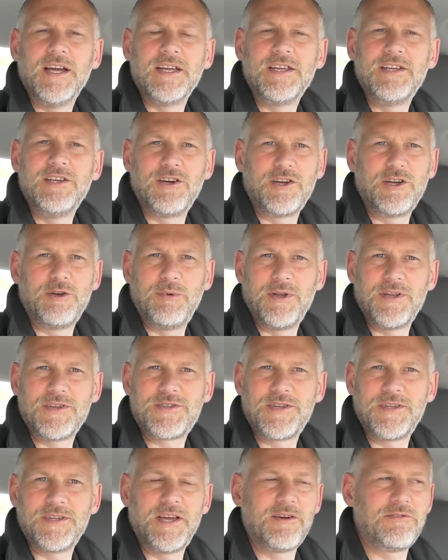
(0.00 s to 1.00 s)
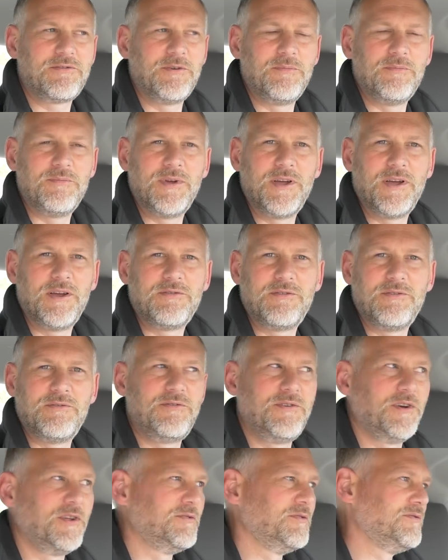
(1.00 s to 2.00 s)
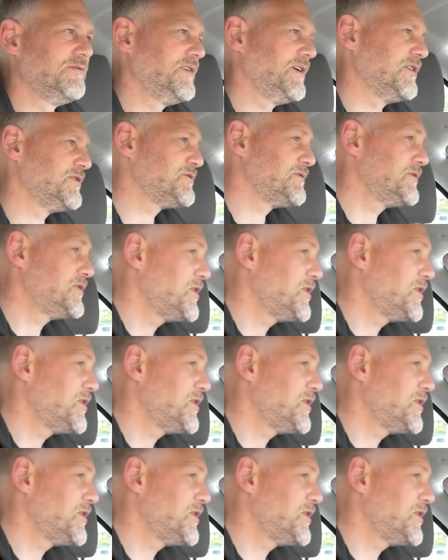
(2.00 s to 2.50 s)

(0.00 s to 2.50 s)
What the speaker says: you're not going to be able to see that from further afield. So we